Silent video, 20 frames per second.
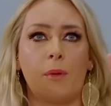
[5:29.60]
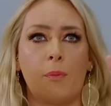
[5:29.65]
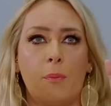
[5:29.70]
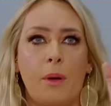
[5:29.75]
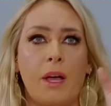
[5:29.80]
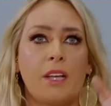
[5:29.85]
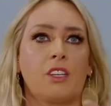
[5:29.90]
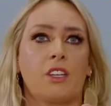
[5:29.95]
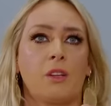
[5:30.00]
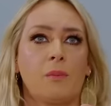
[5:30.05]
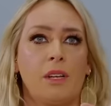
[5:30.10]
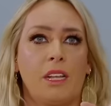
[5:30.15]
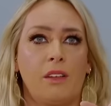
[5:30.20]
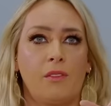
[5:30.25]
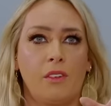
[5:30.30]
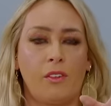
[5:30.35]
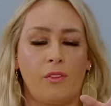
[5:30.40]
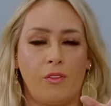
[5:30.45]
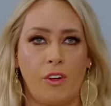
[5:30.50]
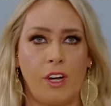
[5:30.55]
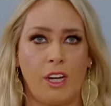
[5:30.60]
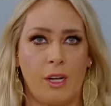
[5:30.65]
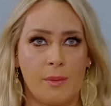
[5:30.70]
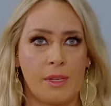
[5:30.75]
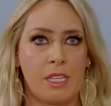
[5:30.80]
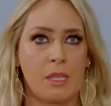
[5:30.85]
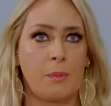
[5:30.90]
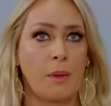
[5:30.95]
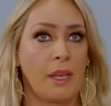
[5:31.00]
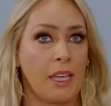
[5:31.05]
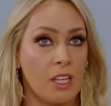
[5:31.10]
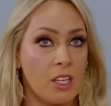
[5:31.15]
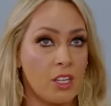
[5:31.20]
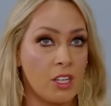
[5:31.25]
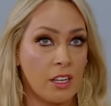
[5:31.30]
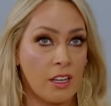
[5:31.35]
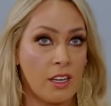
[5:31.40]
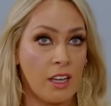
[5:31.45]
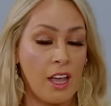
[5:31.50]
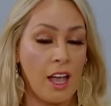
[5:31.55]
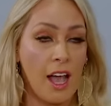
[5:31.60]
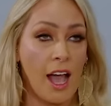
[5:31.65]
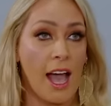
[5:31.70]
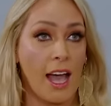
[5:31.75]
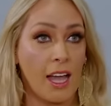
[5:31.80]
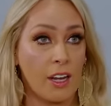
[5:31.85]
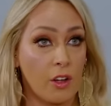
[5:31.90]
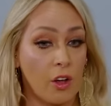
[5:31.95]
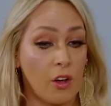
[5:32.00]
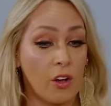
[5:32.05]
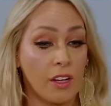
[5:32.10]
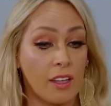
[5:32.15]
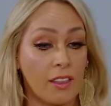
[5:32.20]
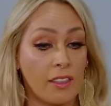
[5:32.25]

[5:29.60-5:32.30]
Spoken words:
a passionate believer in freedom of speech. And I